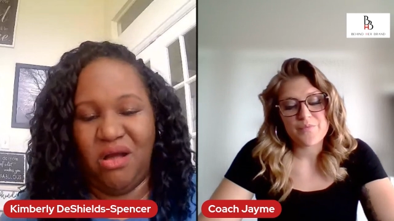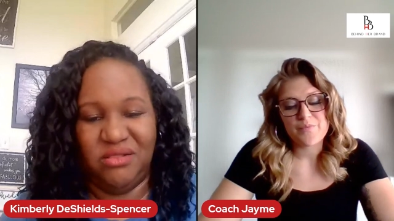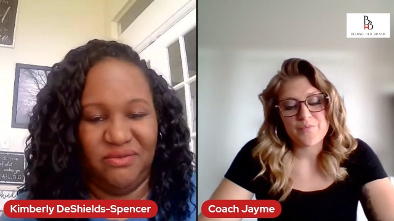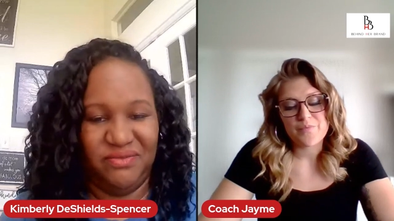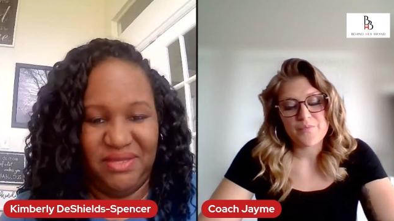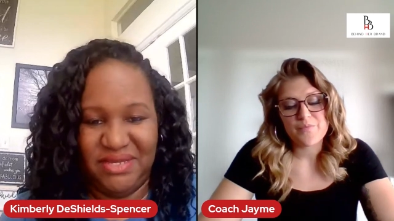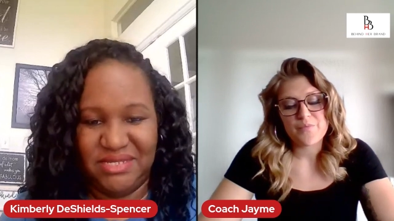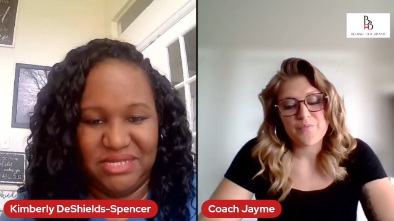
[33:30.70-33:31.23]
Speaker 1: all
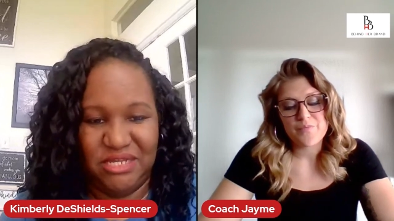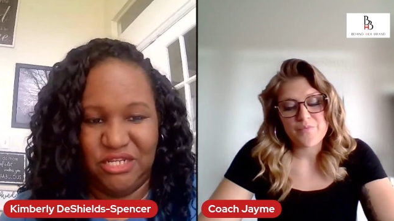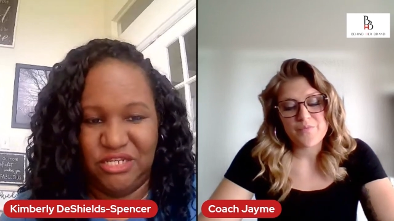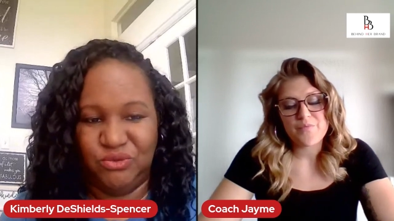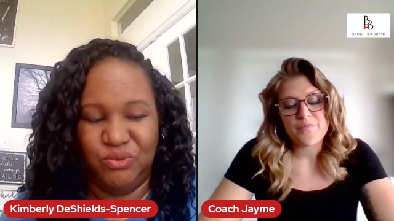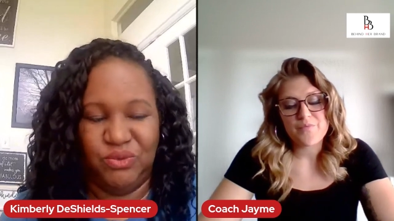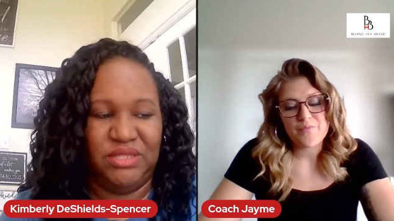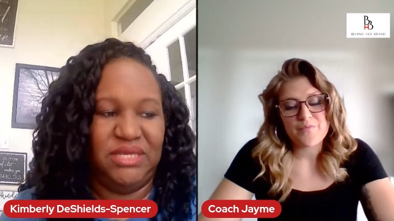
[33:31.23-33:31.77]
of this. It
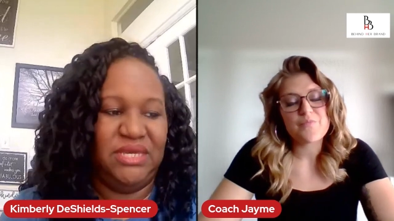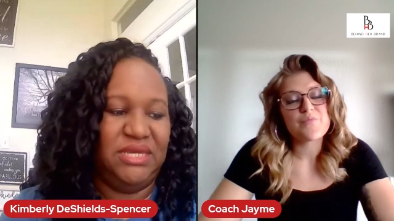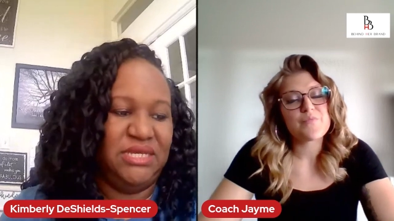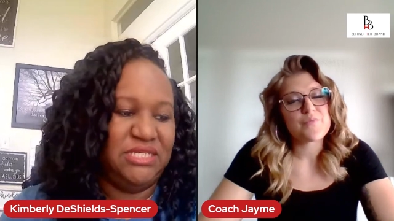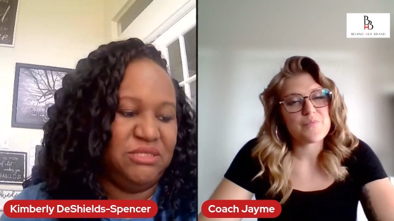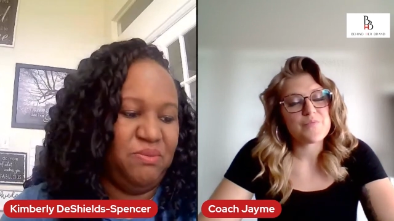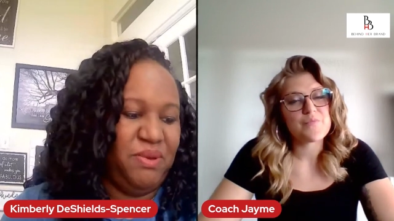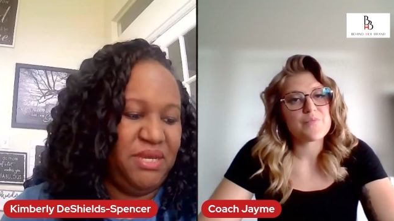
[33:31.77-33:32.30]
just really
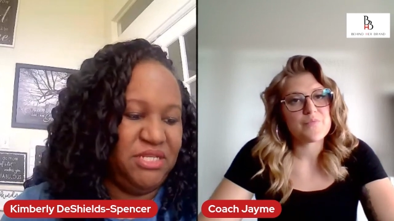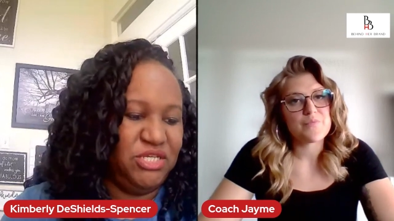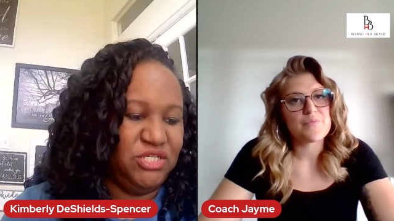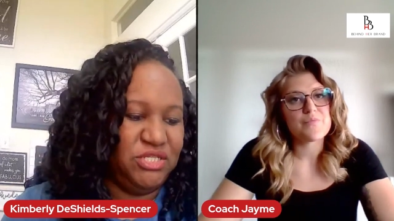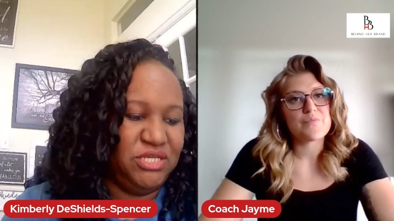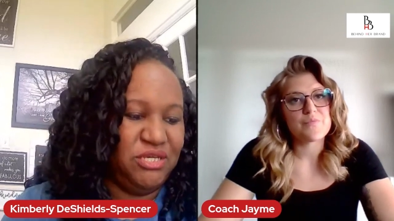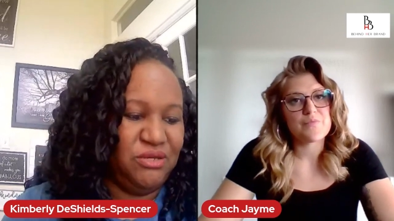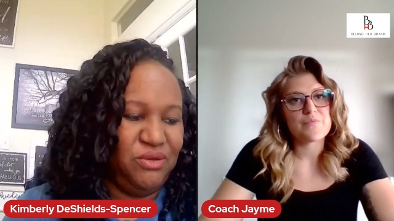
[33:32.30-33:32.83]
is. But
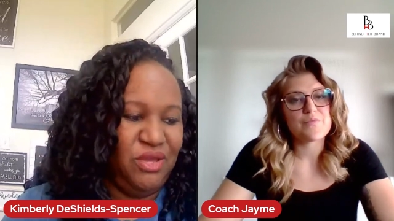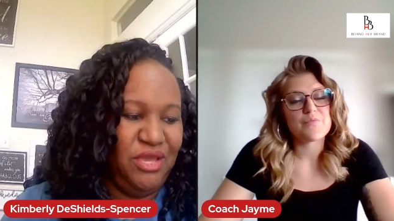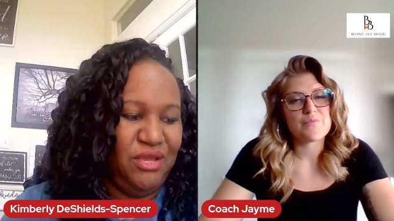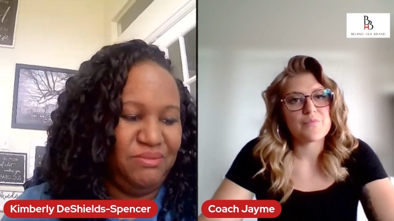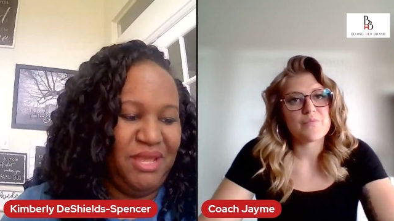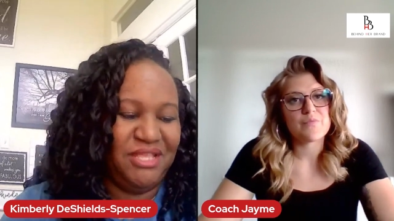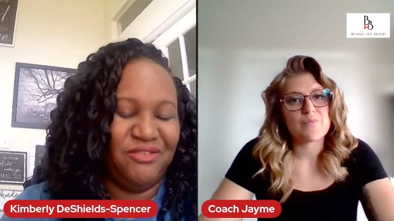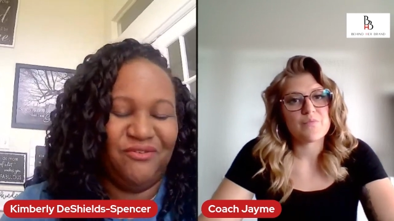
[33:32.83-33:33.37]
just to
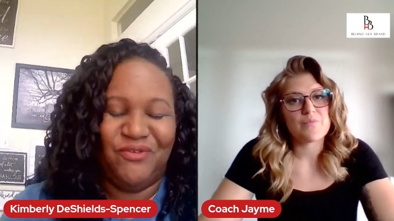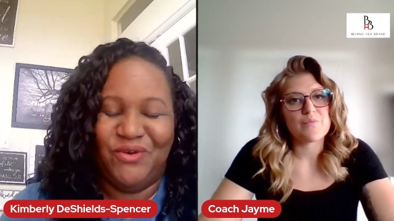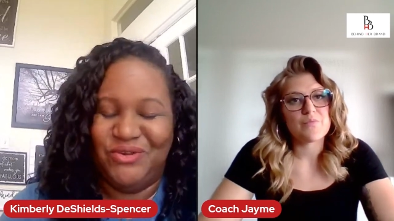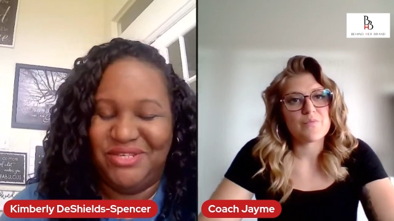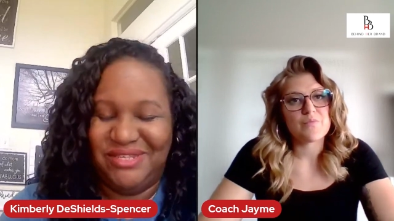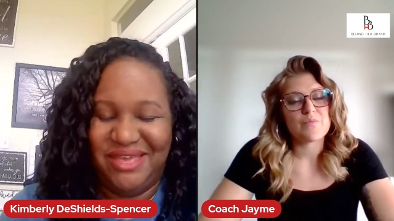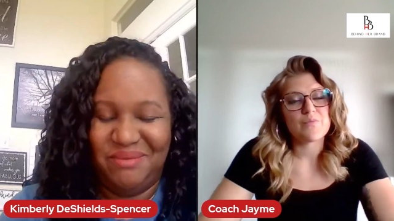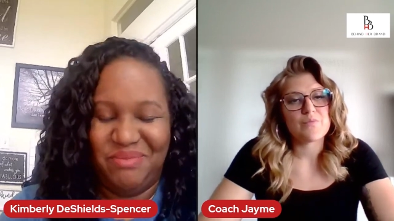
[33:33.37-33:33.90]
take the
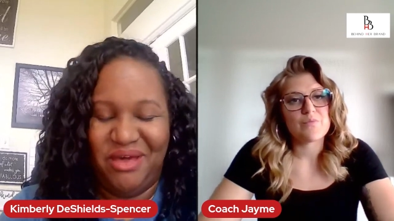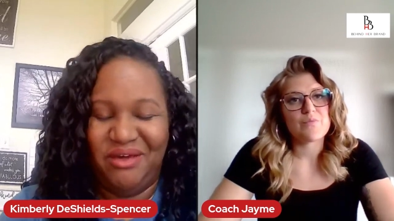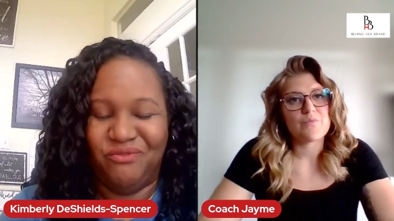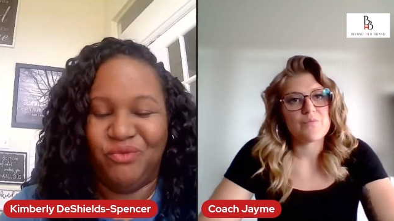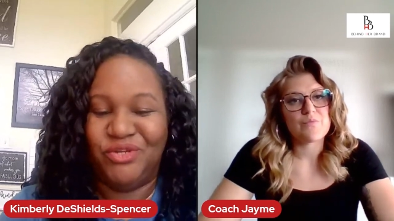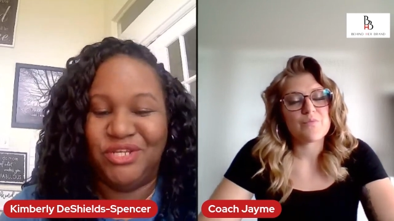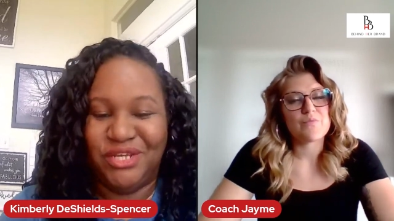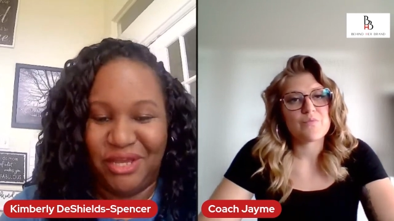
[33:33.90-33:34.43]
first step
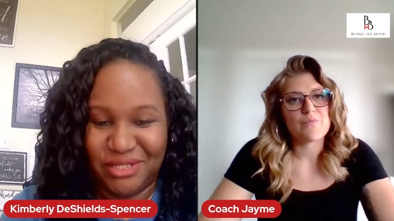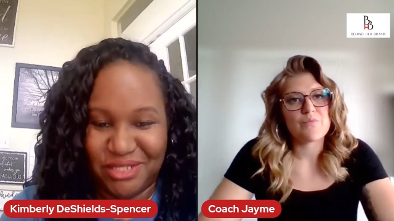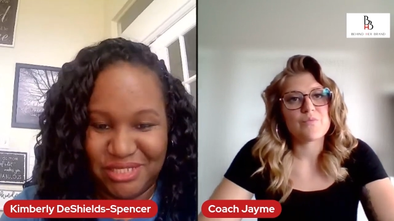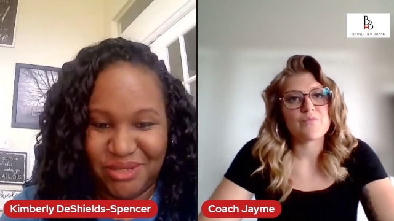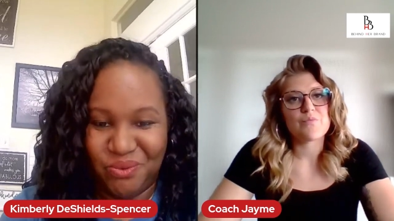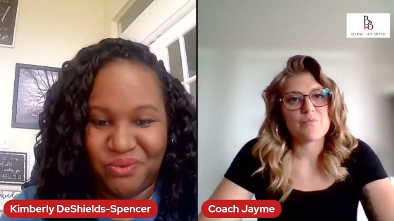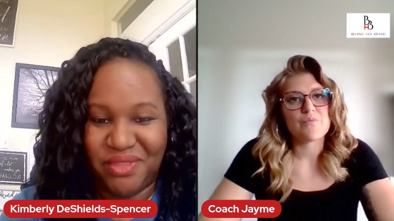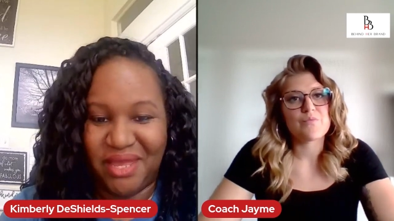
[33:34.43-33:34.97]
of reaching out to
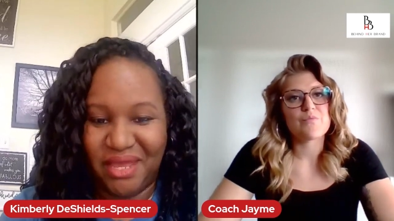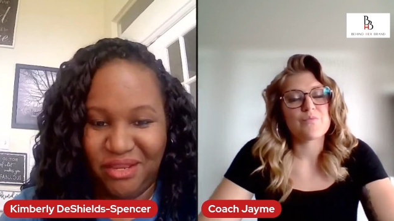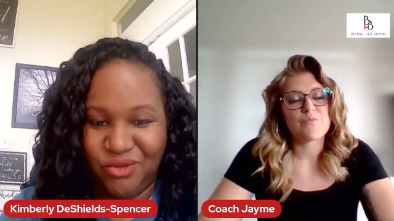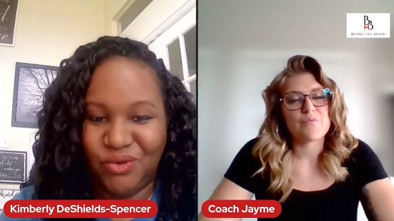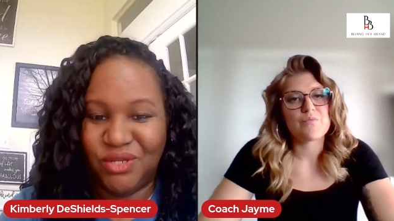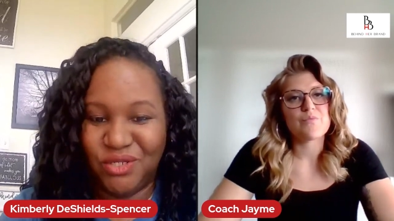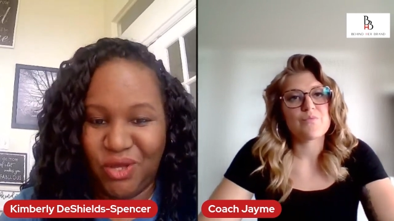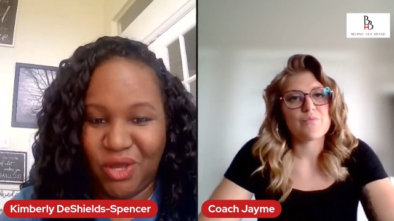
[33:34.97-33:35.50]
someone that
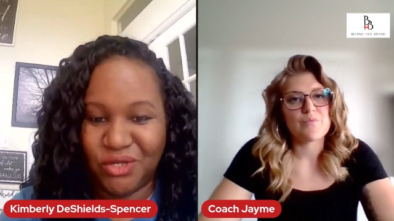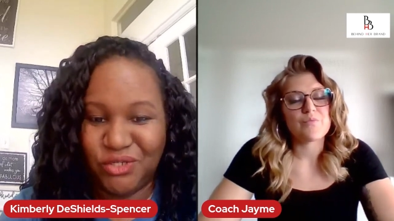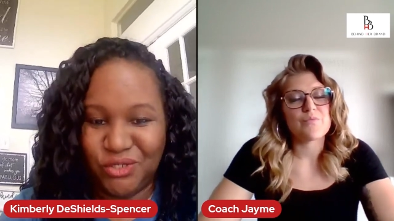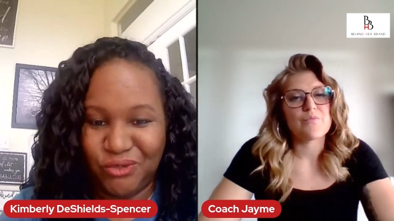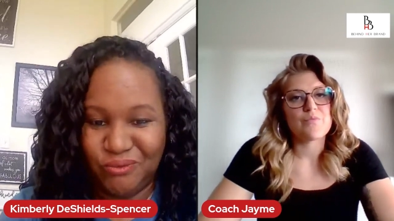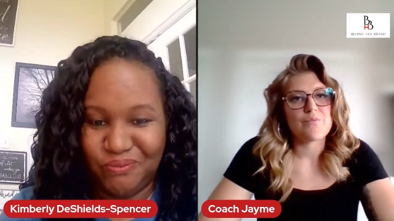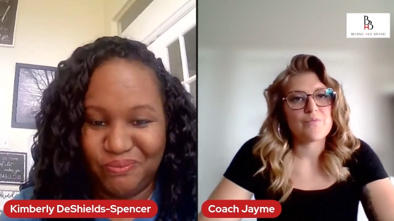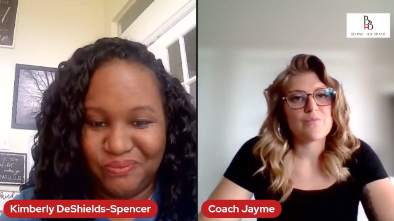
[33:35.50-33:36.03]
can, you can talk
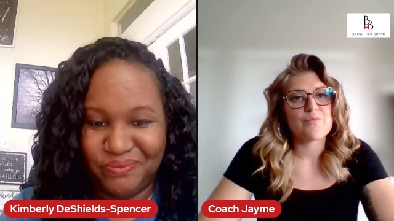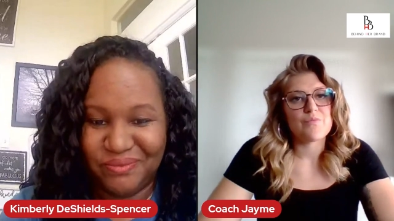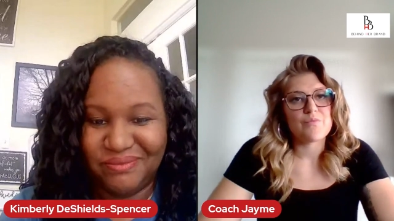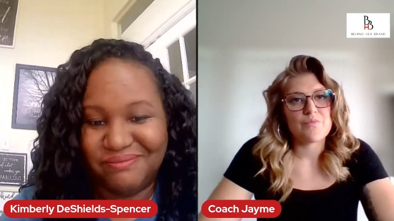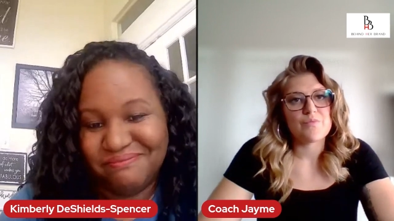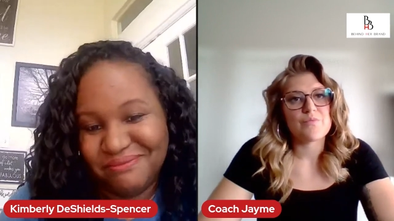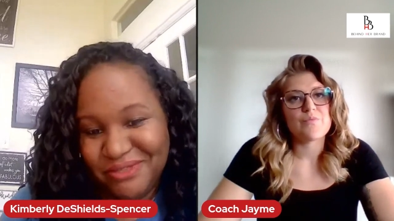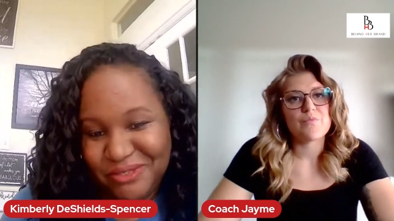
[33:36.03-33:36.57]
to.
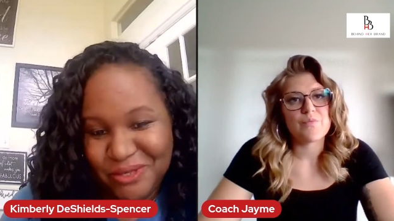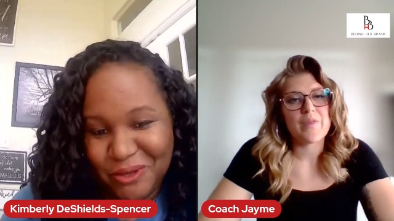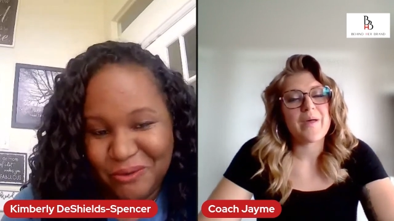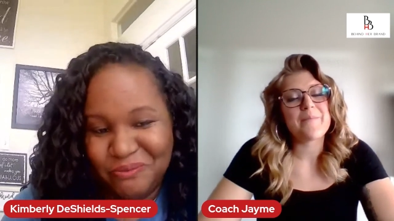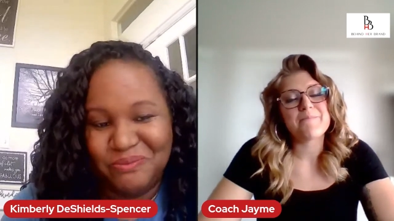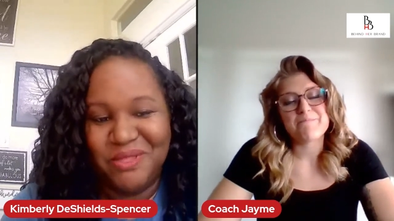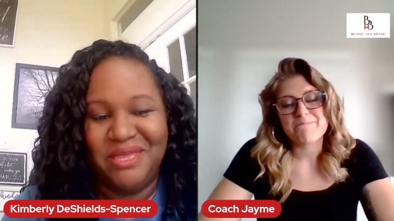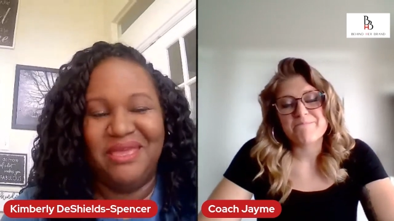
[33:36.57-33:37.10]
Yeah.
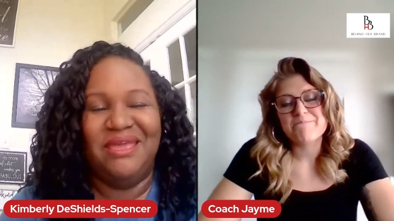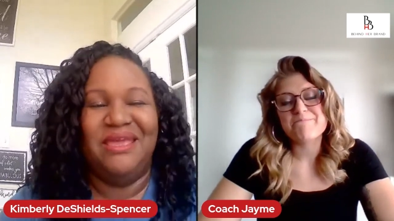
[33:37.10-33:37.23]
So,